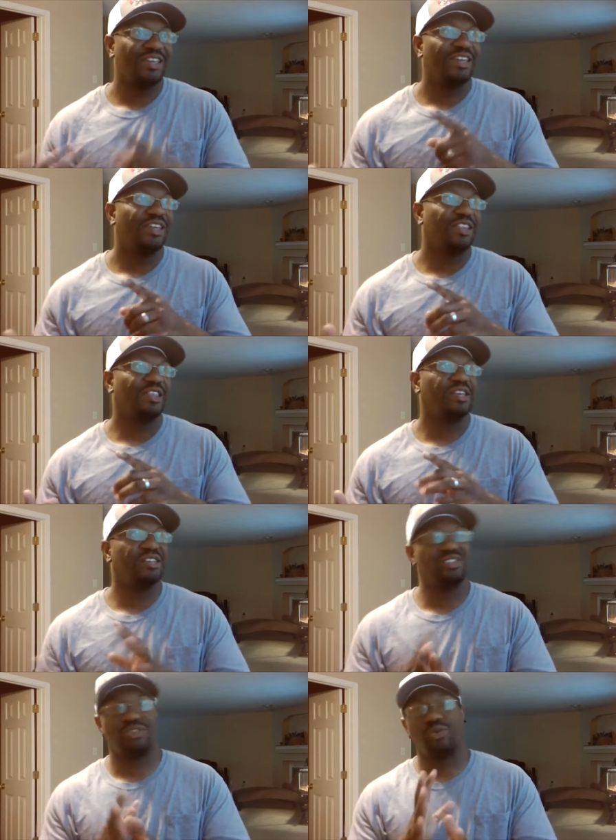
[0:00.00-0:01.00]
and then
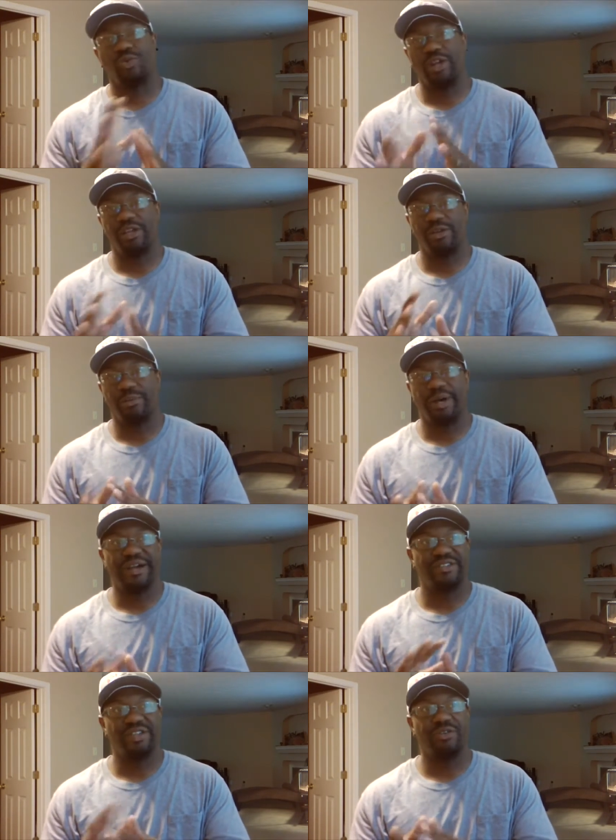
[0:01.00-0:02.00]
just a regular
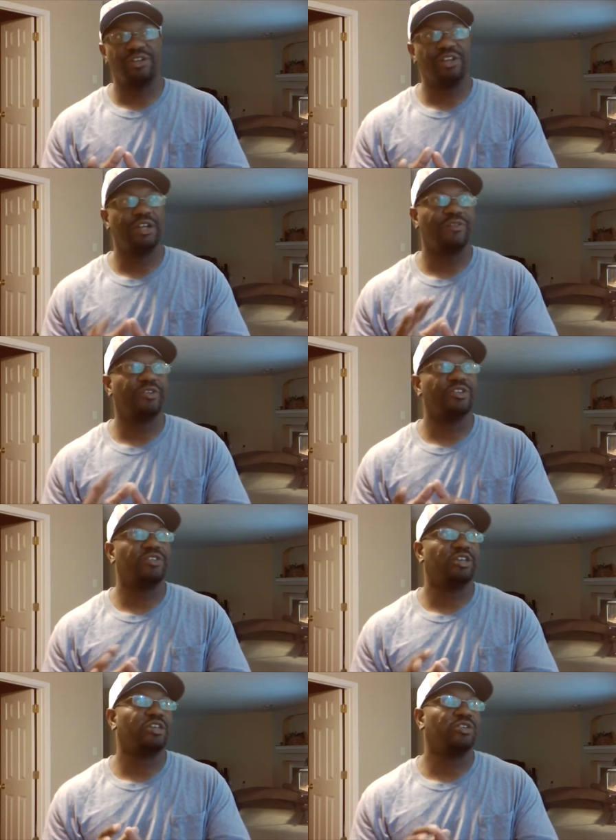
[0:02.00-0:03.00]
box. The only difference
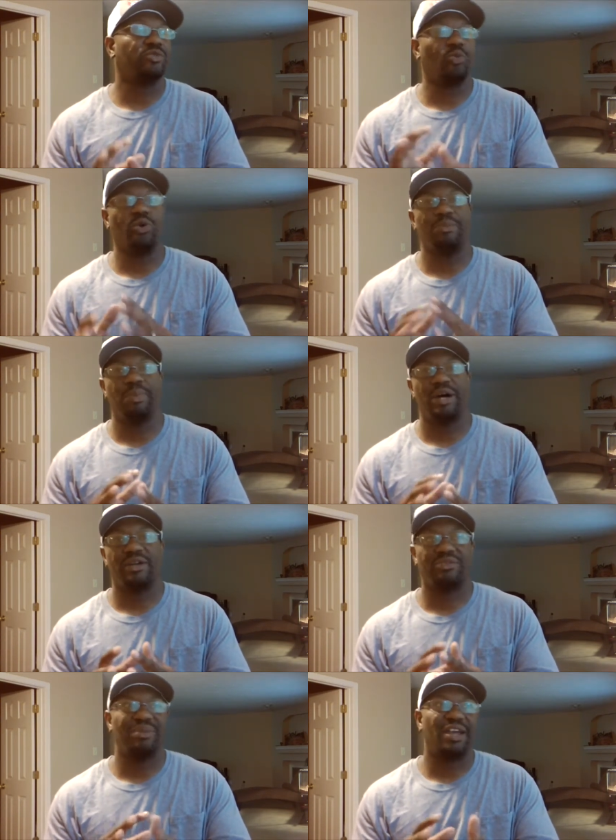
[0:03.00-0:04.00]
is one
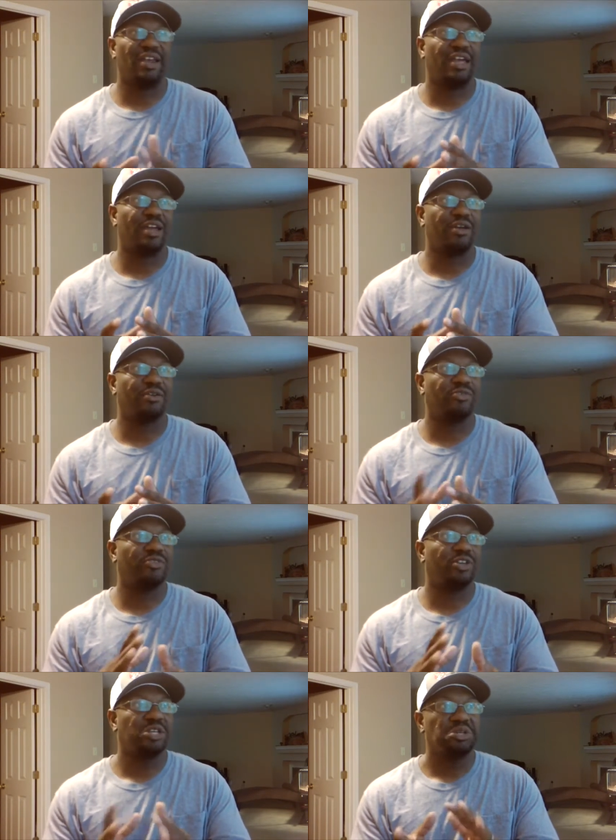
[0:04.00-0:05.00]
box might have
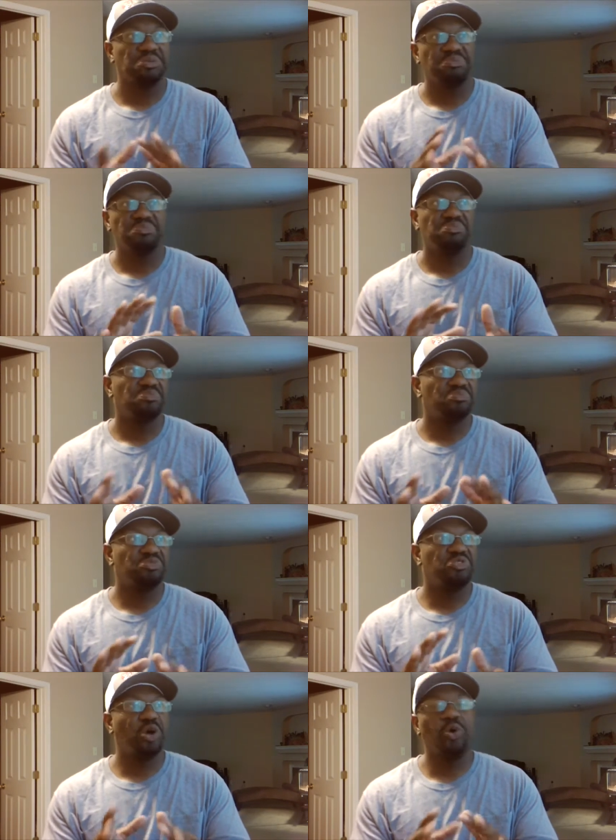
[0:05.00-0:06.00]

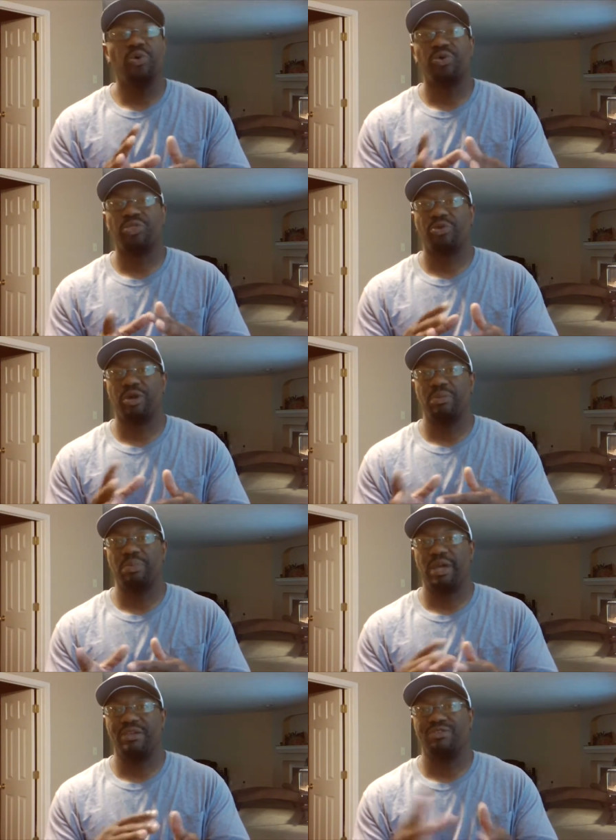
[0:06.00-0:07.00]
two or three
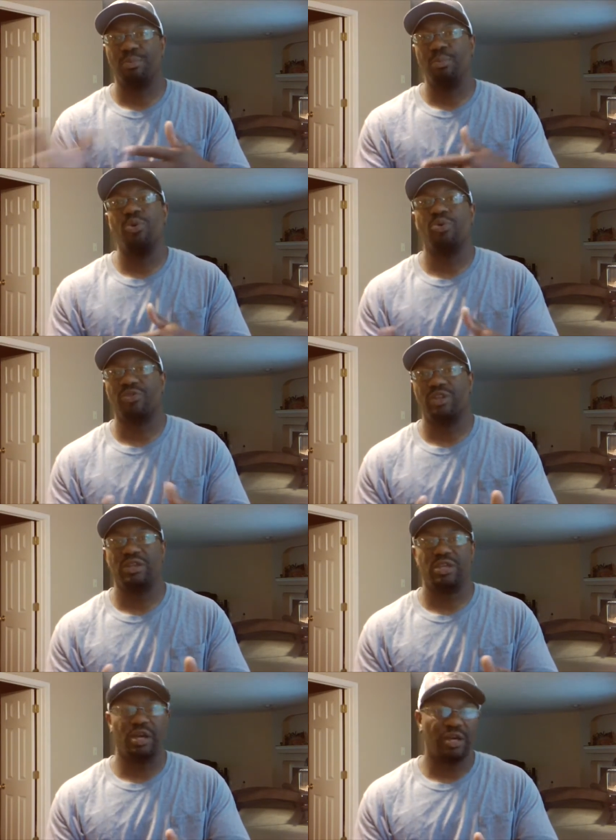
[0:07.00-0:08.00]
baits more than
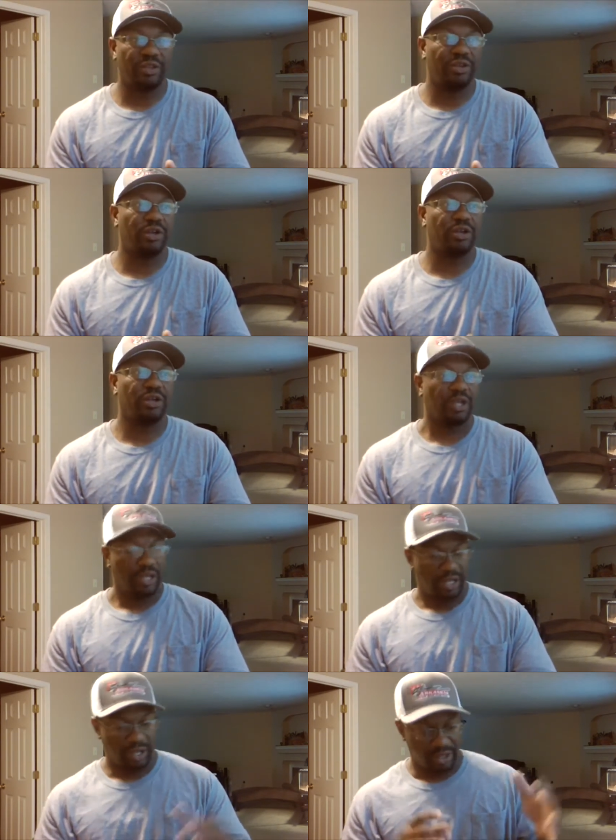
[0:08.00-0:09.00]
the other.
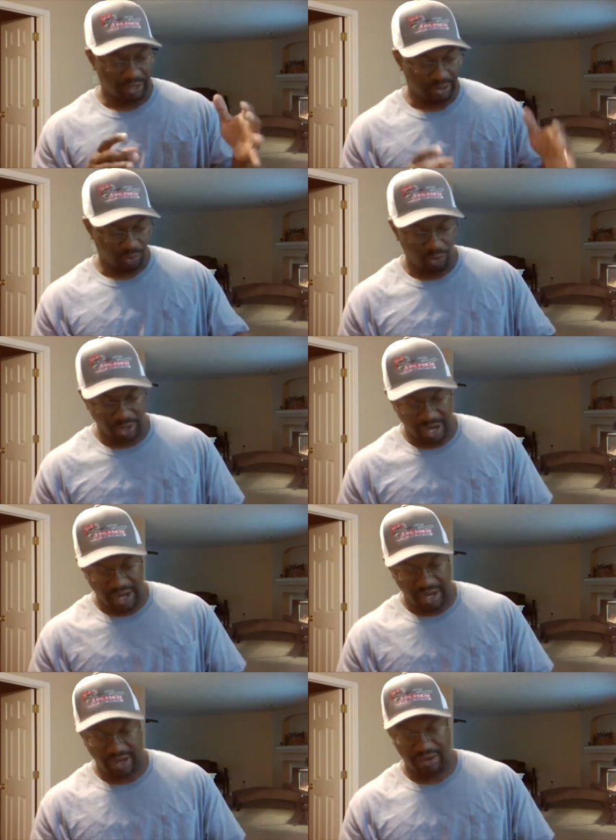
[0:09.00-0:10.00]
Uh, the one I
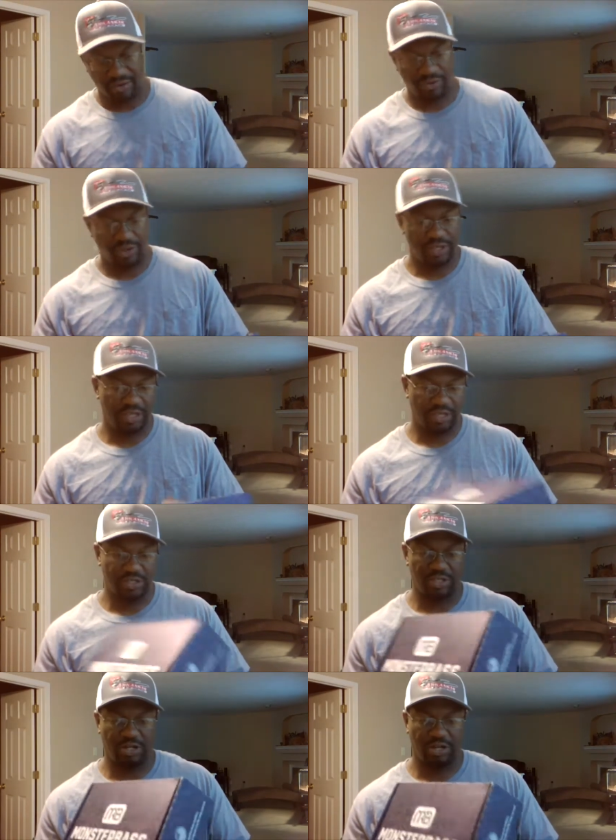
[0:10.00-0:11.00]
have is
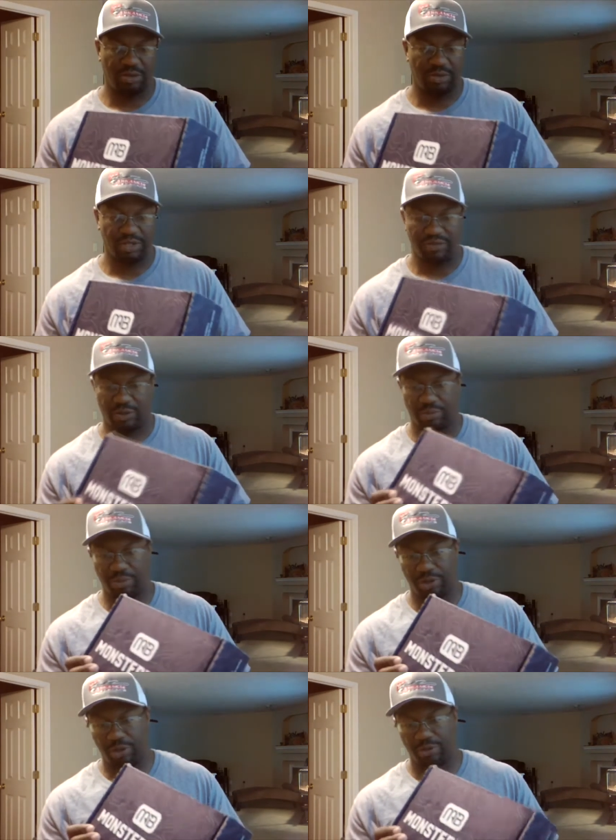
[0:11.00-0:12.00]
their, I believe
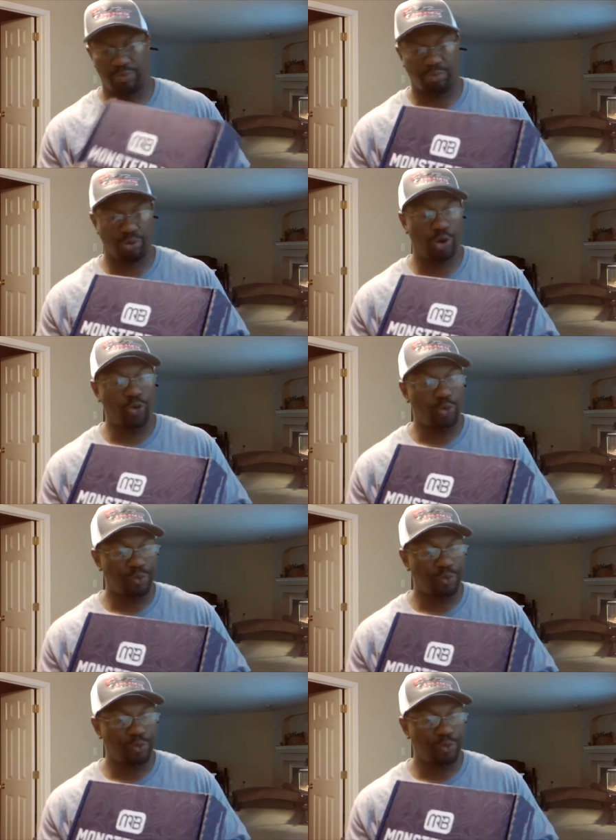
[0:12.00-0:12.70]
their Pro,